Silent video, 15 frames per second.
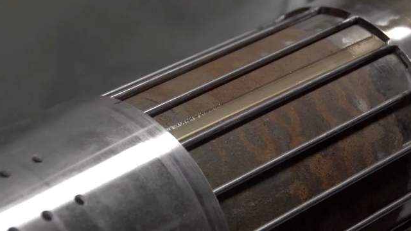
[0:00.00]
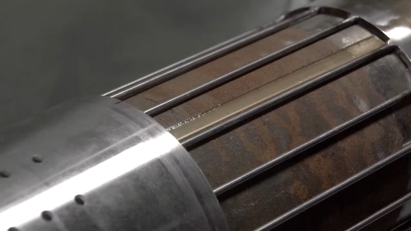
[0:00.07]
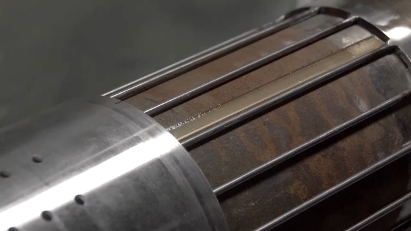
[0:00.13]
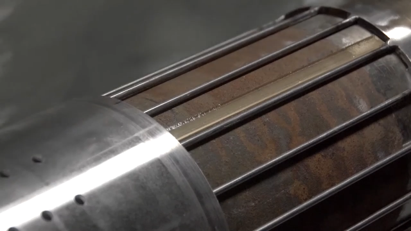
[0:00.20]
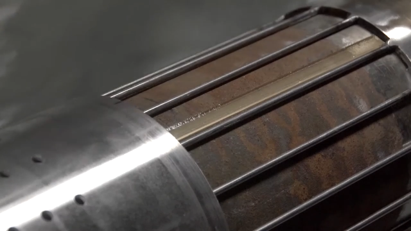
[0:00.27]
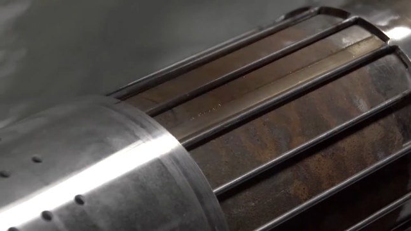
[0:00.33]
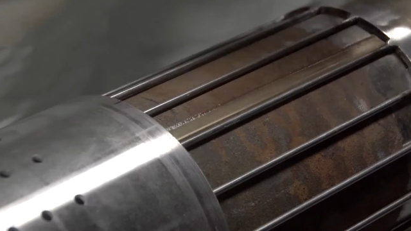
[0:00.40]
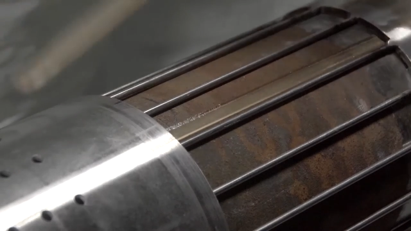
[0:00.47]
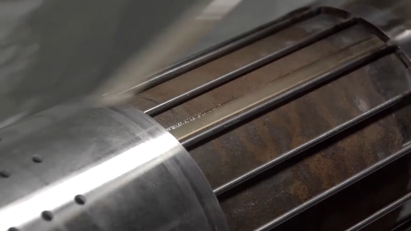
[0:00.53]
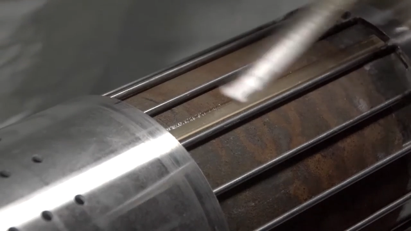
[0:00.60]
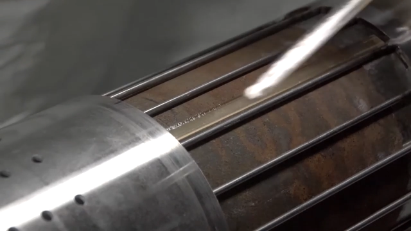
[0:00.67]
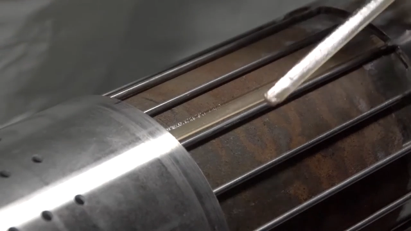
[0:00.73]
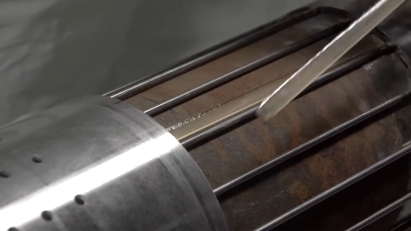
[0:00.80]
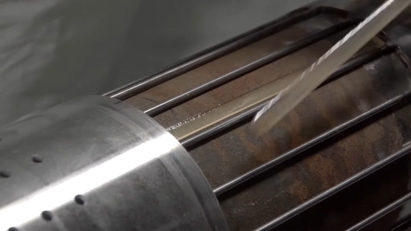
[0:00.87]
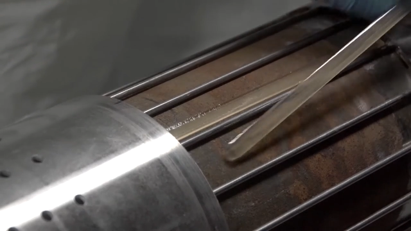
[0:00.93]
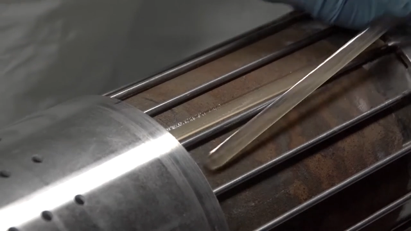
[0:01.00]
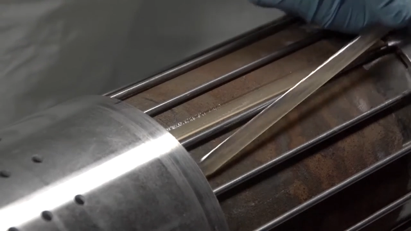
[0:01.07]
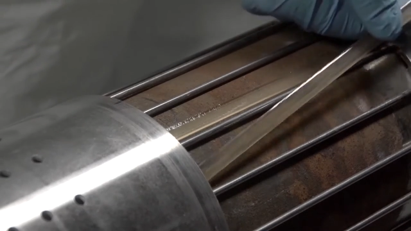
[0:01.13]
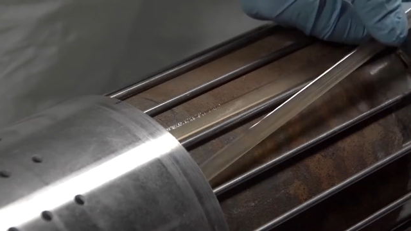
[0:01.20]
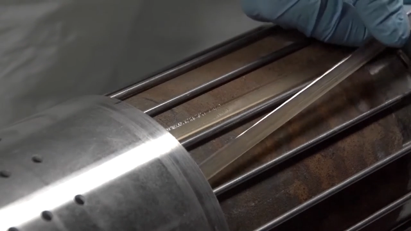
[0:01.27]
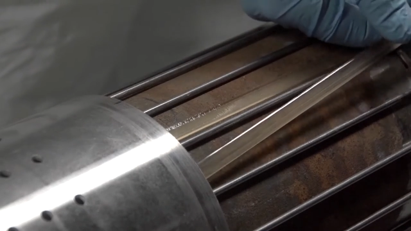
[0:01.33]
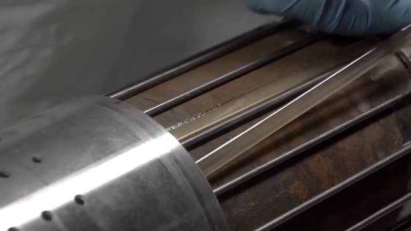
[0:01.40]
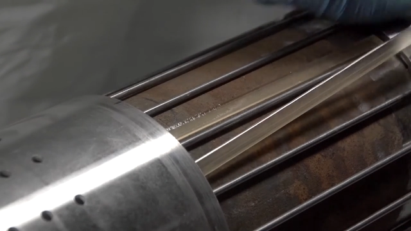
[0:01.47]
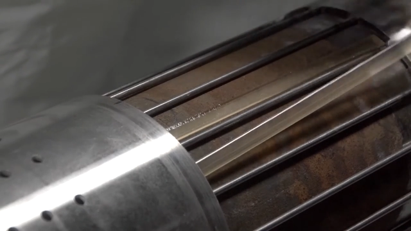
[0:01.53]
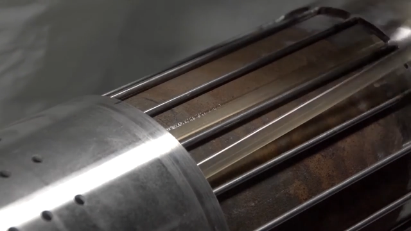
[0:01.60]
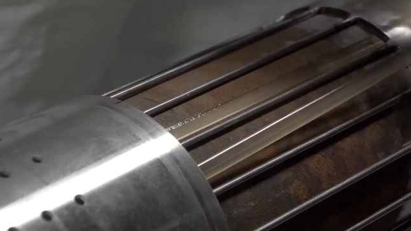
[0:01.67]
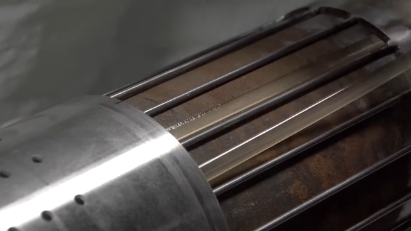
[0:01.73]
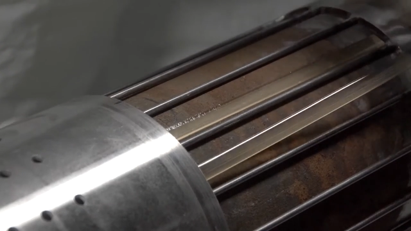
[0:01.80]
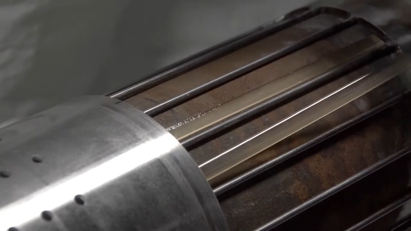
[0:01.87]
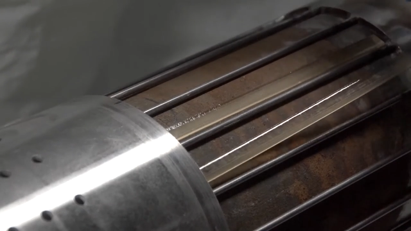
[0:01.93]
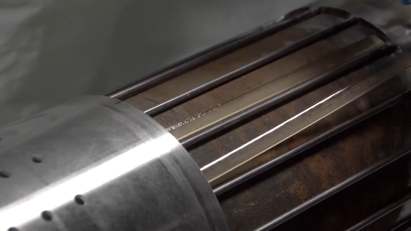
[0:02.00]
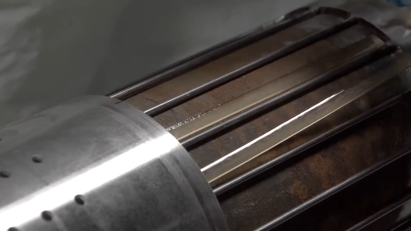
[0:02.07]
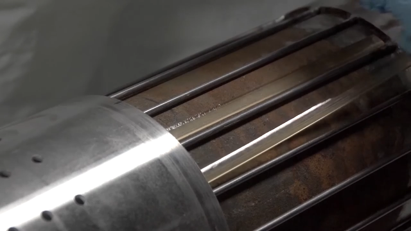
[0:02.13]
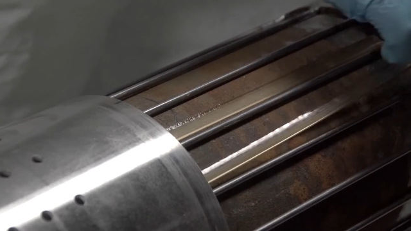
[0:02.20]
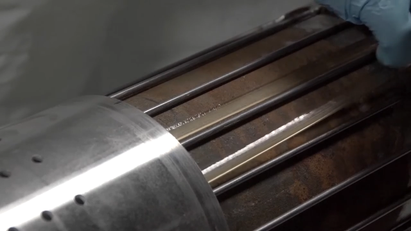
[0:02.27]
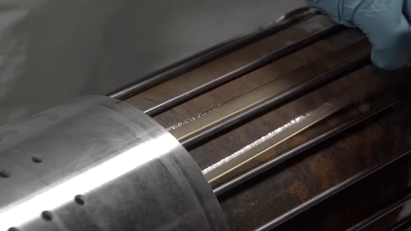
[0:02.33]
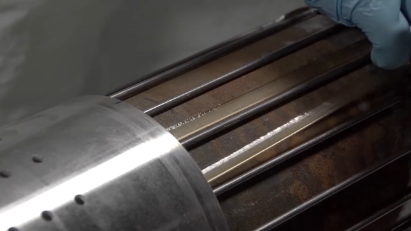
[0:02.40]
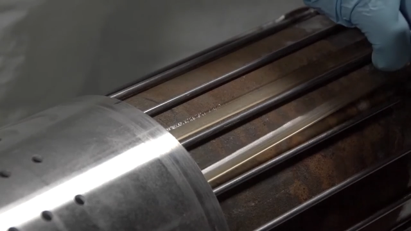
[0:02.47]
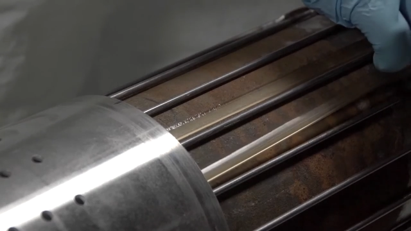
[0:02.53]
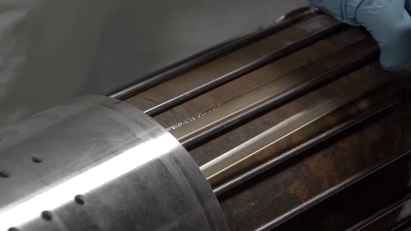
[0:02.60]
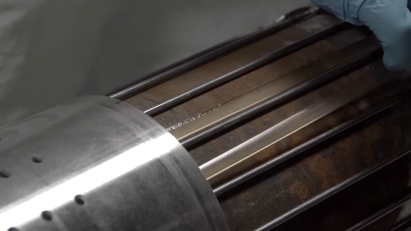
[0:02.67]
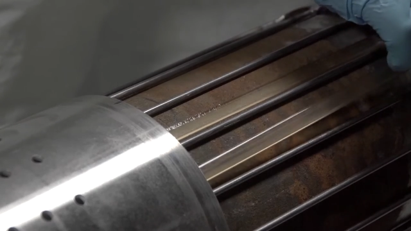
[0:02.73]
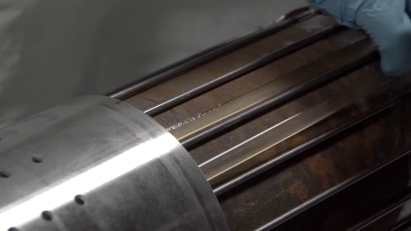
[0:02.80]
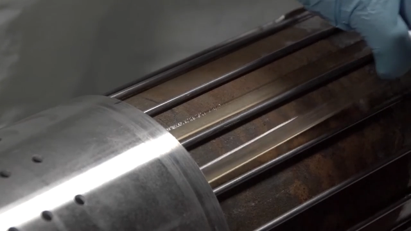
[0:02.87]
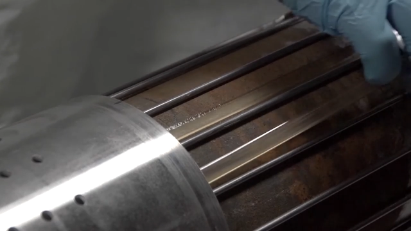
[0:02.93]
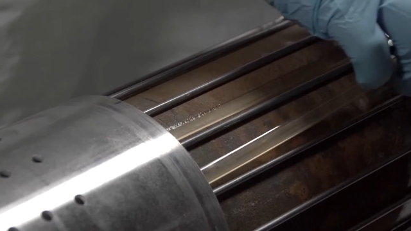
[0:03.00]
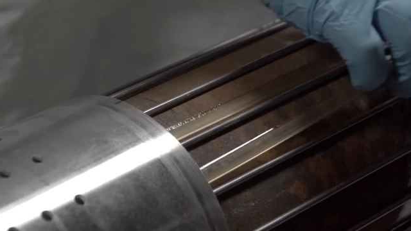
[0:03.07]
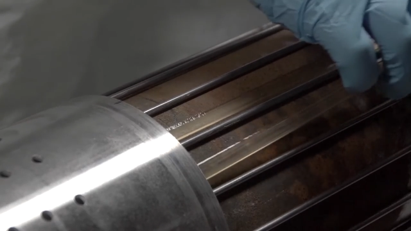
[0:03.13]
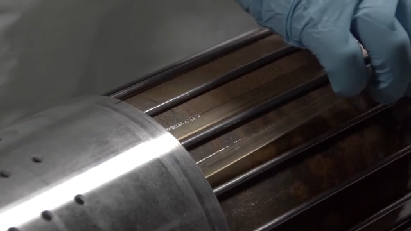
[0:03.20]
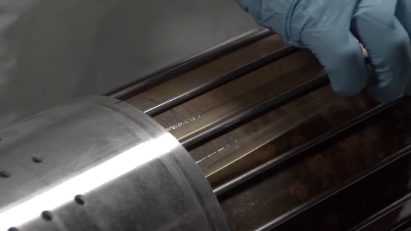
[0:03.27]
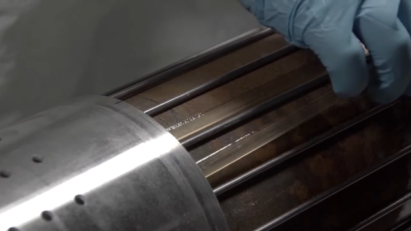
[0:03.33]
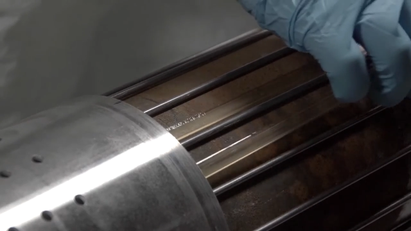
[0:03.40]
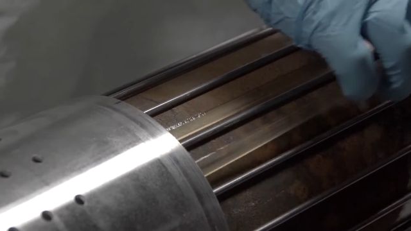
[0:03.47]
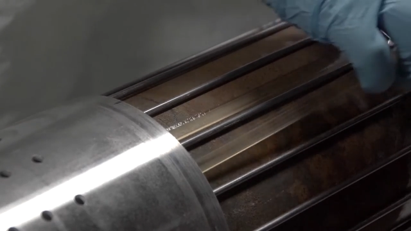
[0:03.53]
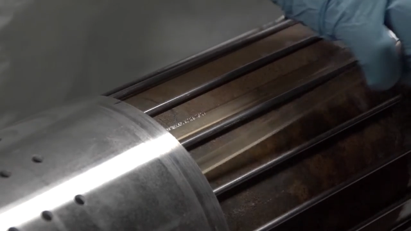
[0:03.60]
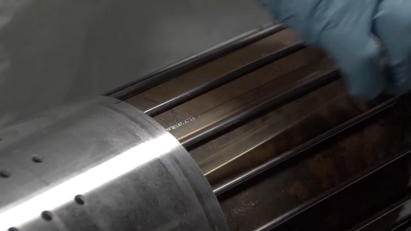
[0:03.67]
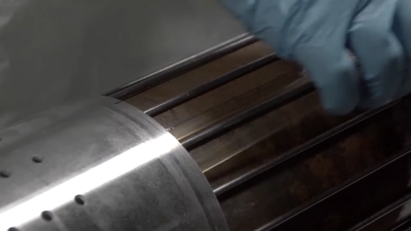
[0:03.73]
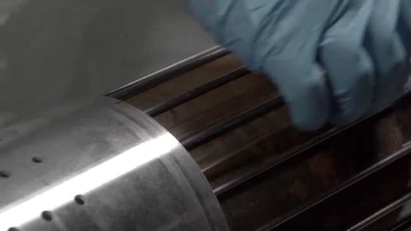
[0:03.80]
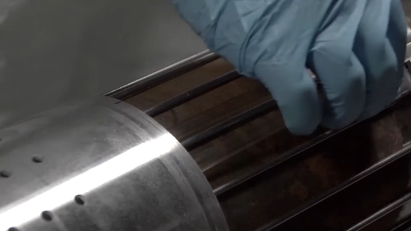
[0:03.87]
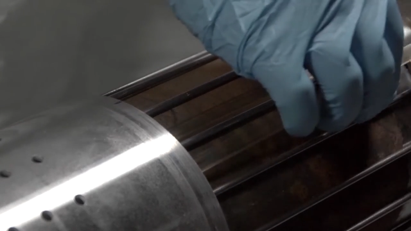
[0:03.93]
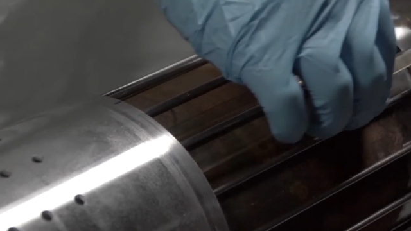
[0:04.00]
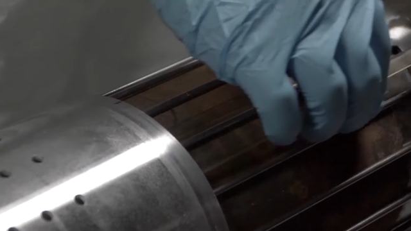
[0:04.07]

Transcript: No face is visible, so there are no lips to read.